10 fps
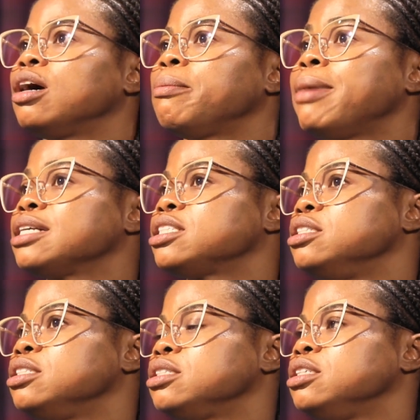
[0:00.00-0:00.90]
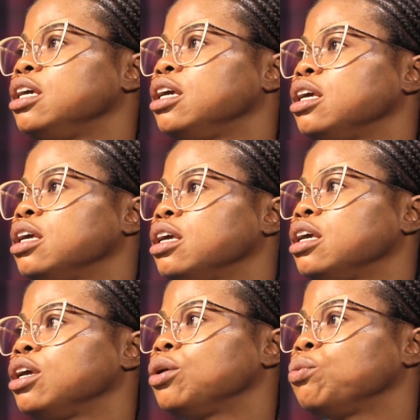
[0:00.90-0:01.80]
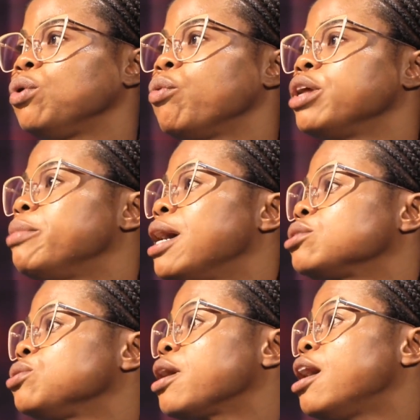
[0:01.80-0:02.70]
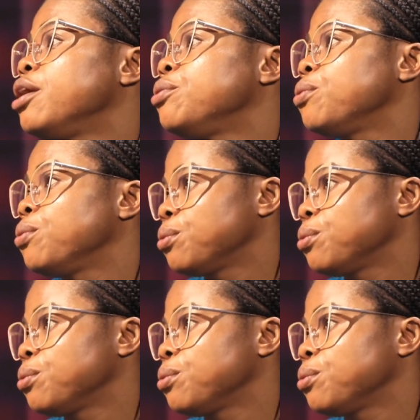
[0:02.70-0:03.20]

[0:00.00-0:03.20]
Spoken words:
March this year, we went back to Cairo.